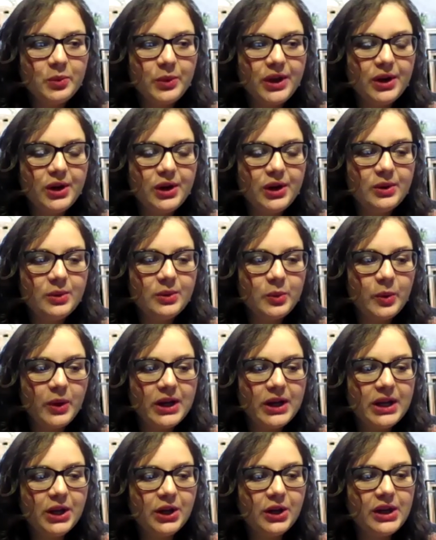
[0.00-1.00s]
we are
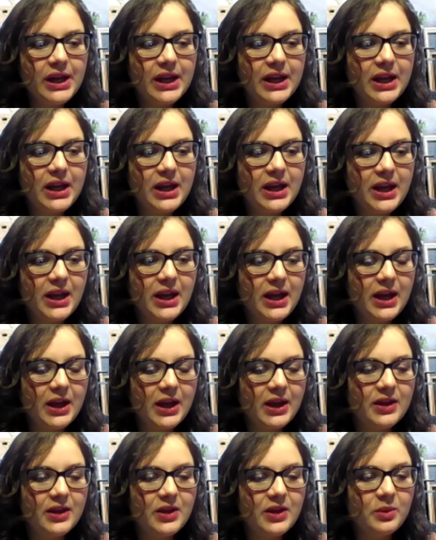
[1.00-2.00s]
working on getting
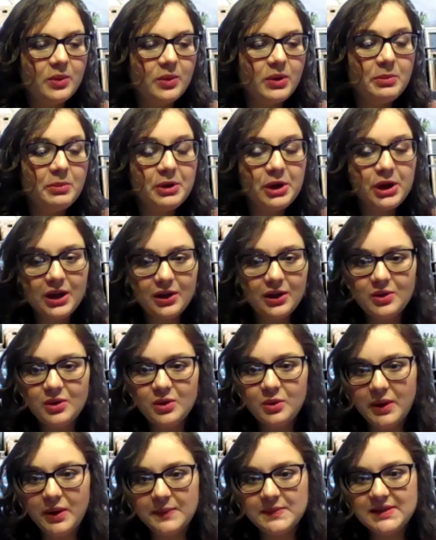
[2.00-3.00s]
the Community Health
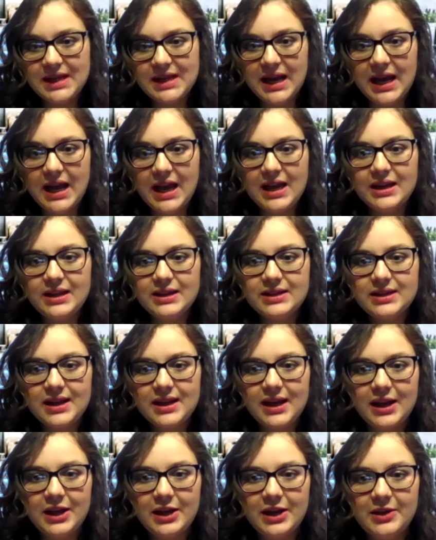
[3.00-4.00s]
Corps website
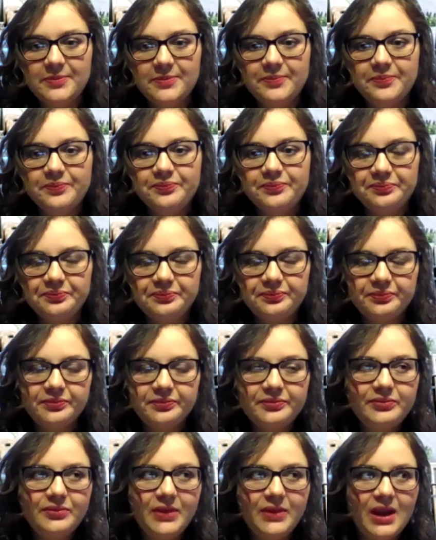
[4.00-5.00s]

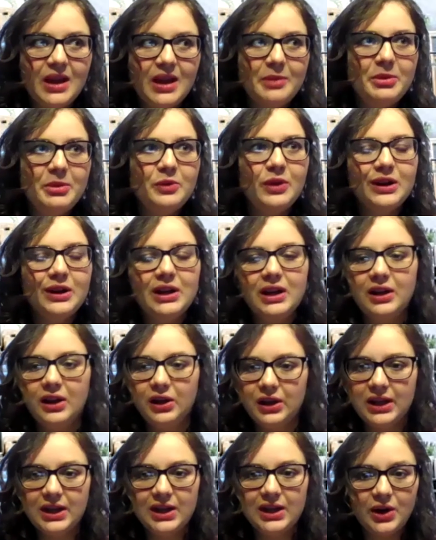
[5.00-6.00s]
up and running
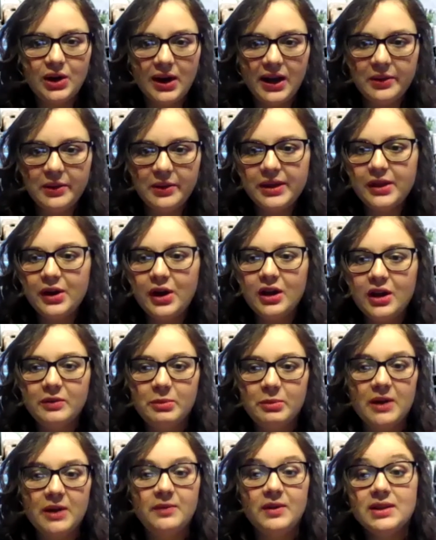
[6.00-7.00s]
and looking great with all
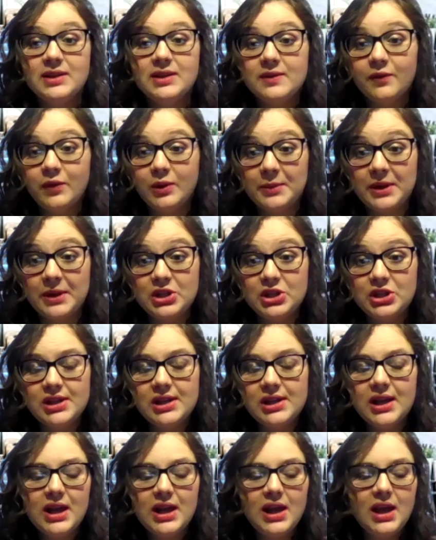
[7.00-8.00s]
of Prefnet's
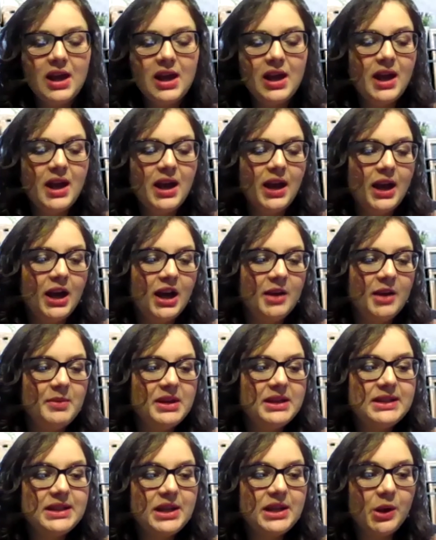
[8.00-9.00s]
information.
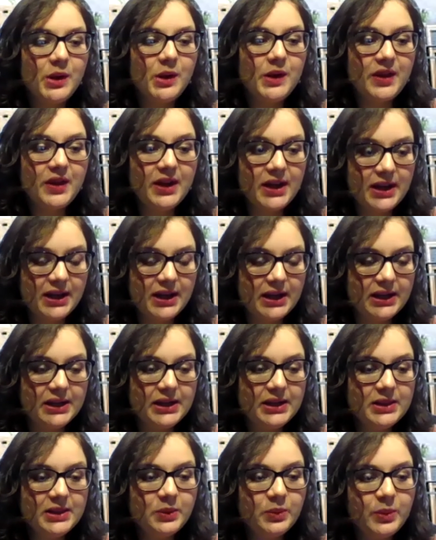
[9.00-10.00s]
Until
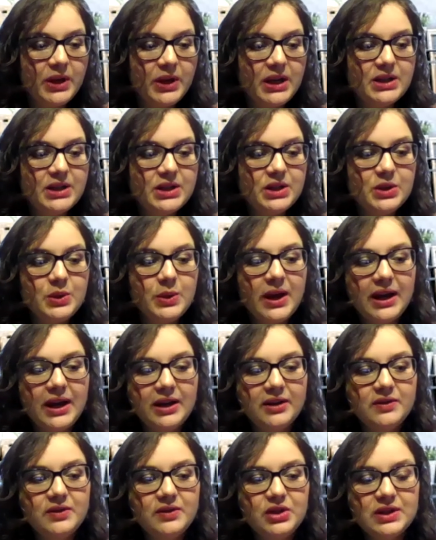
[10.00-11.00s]
then, we do
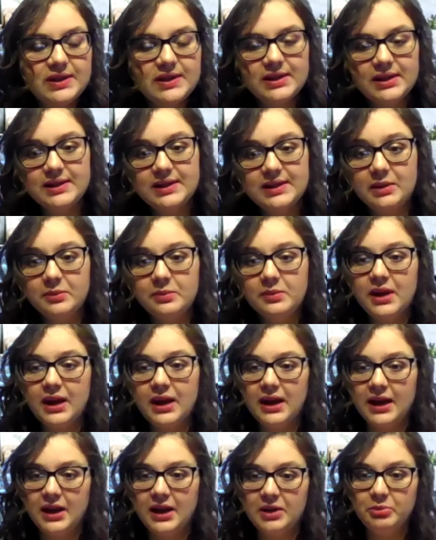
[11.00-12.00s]
have just some
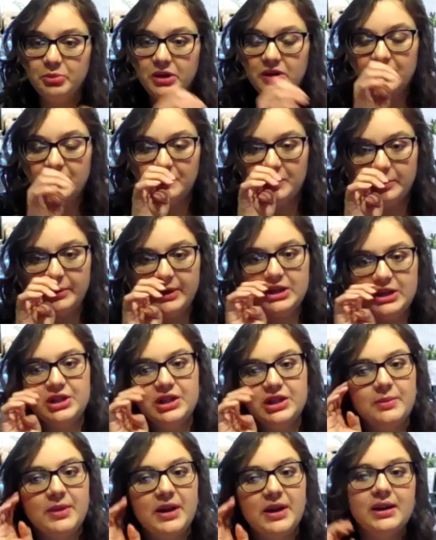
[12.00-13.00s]
brief
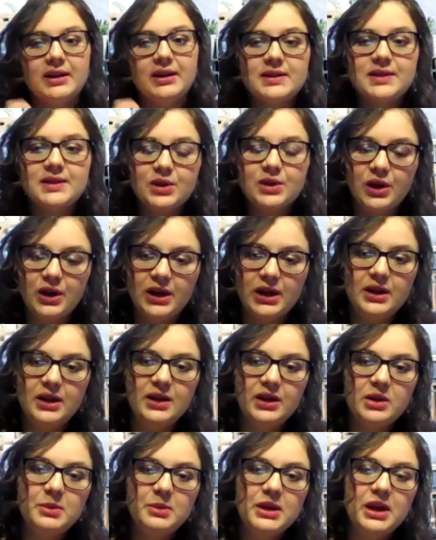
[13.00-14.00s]
information about us
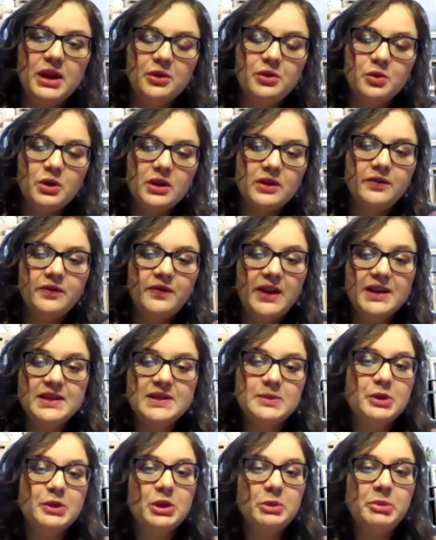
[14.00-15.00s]
on the Community Health Corps
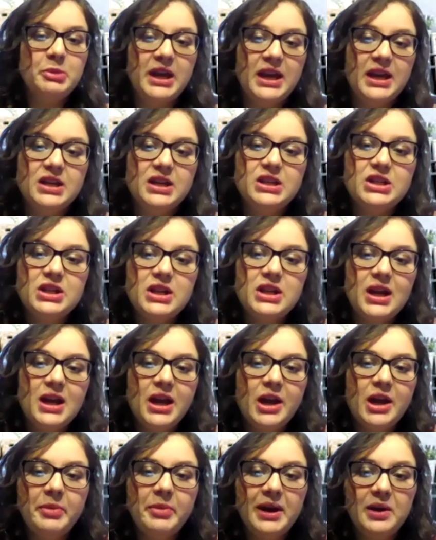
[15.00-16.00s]
Facebook page.
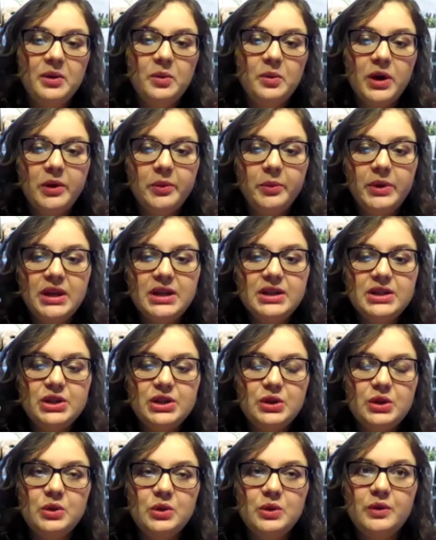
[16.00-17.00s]
But what we
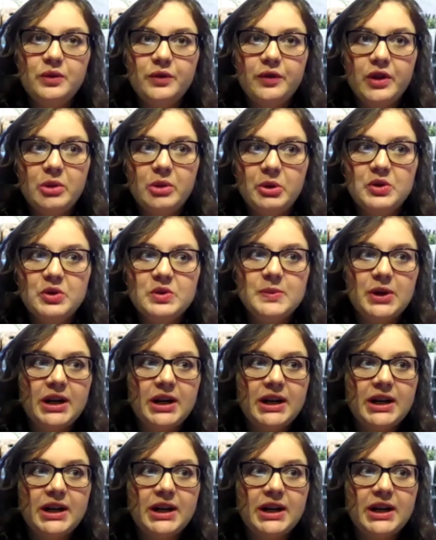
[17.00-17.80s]
do for the most